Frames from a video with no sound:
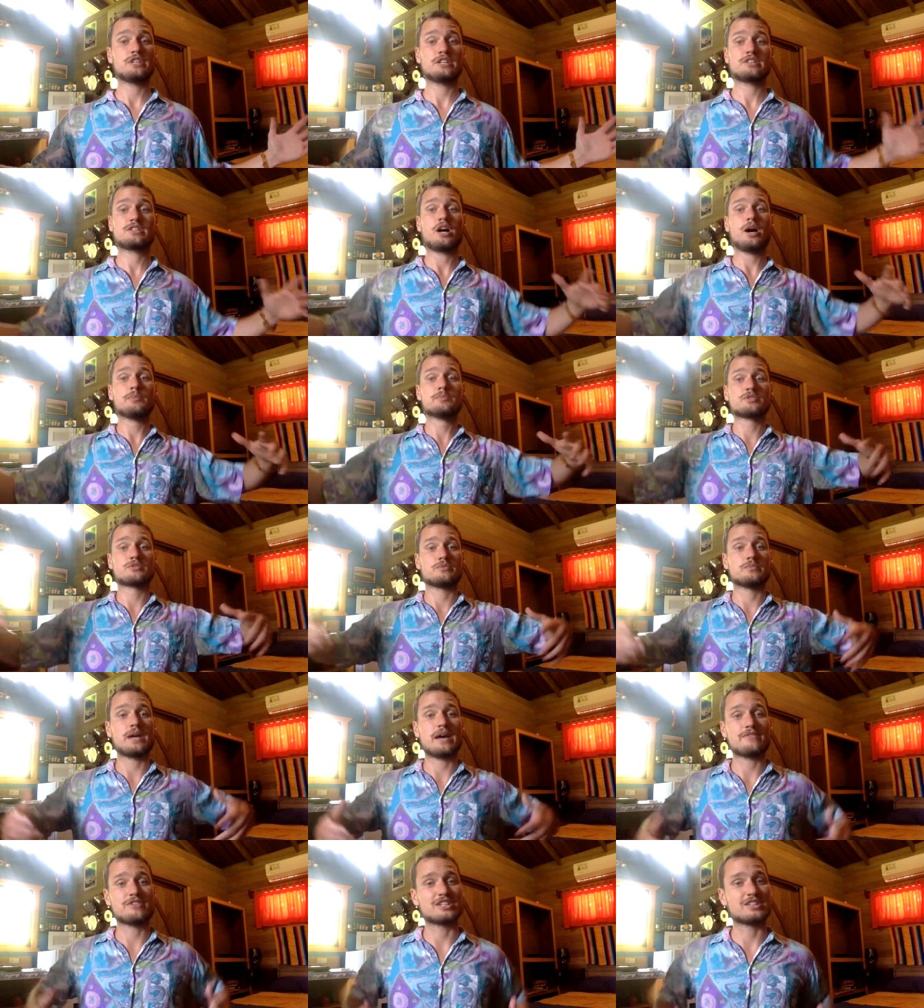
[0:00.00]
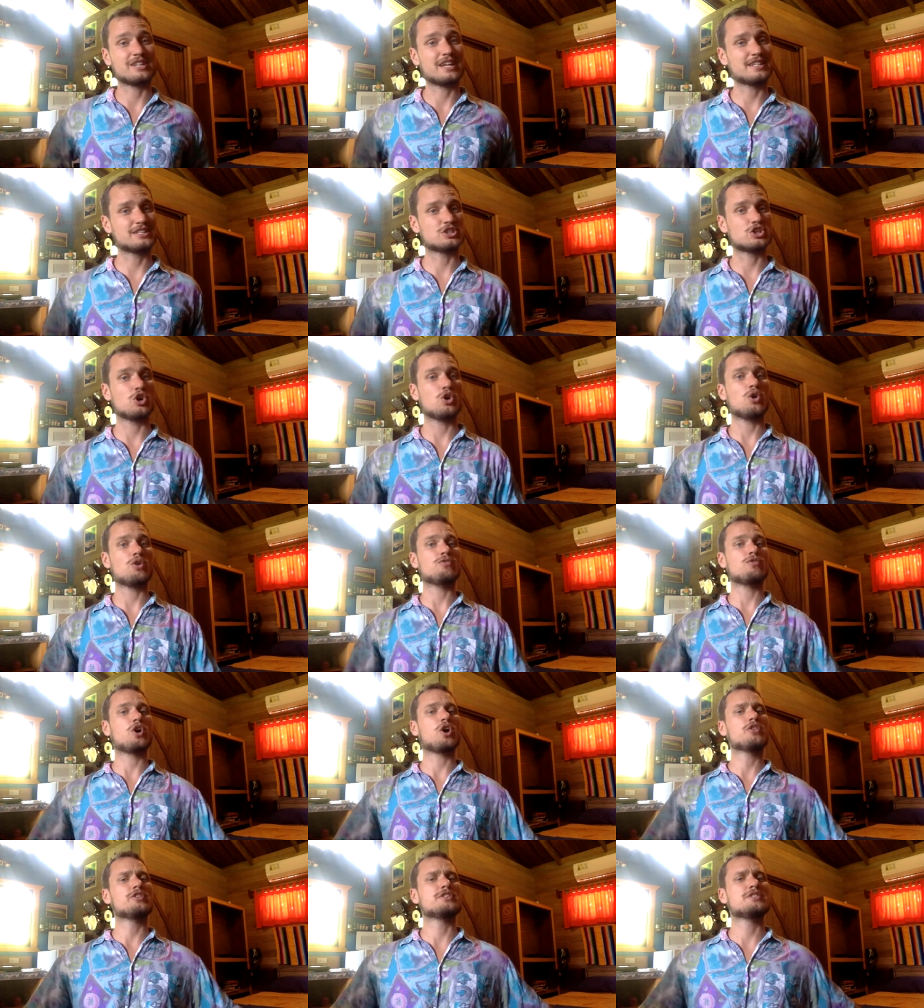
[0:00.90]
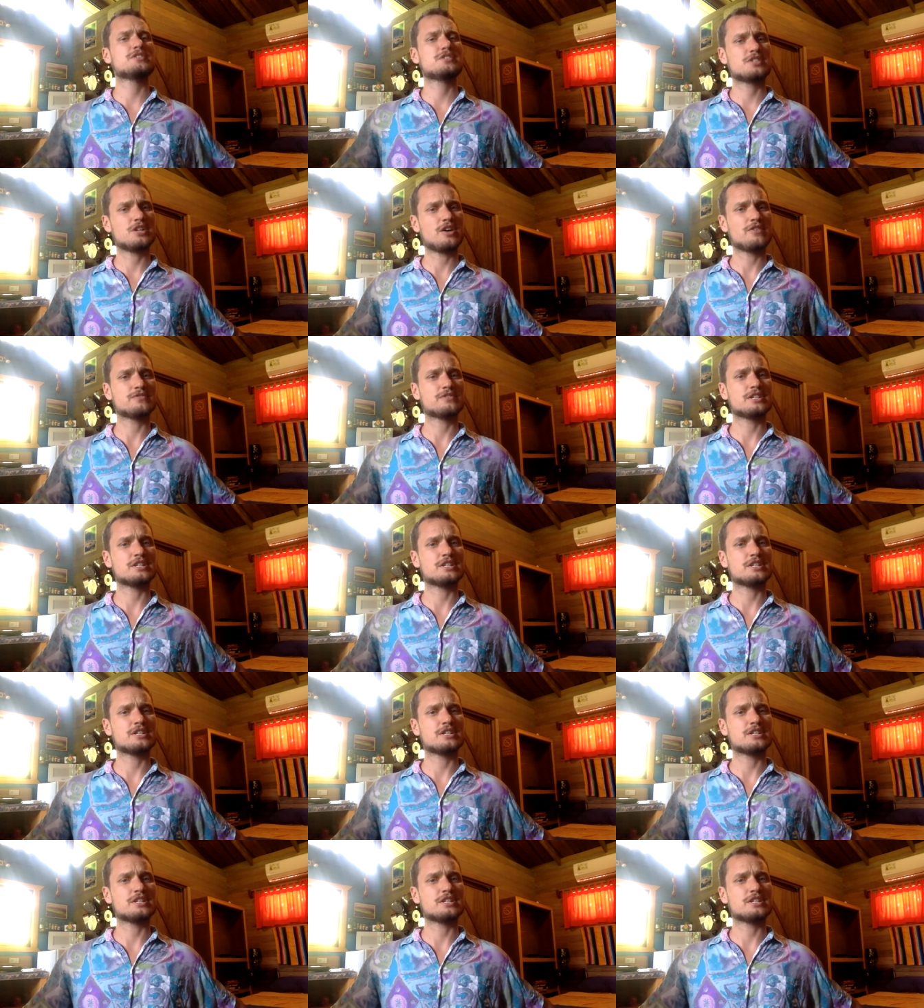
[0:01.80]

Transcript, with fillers: that comes from having let go of all this stuff